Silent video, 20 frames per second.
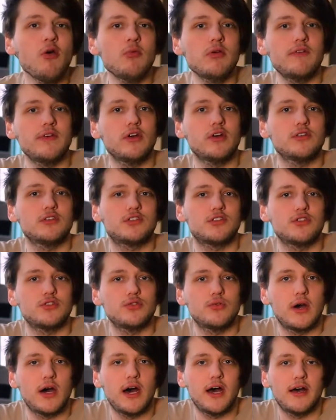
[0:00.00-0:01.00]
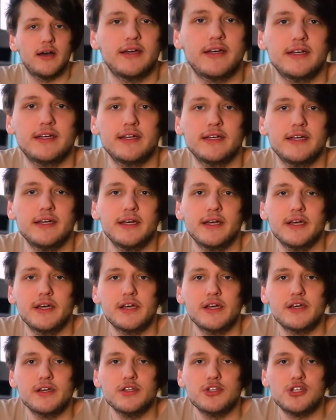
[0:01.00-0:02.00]
we're moving on to
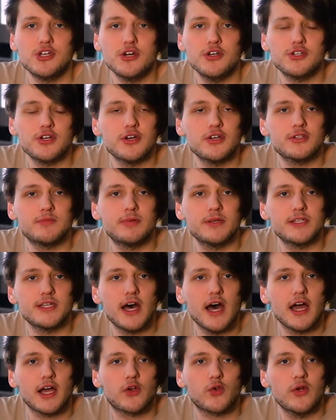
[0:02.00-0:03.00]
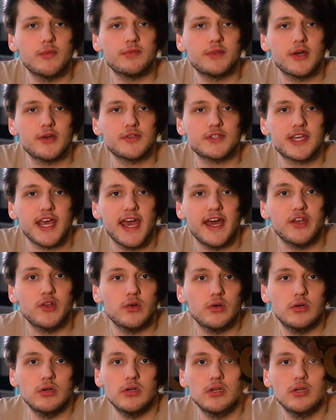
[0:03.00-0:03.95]
JoJo's Bizarre Crypto Scandal.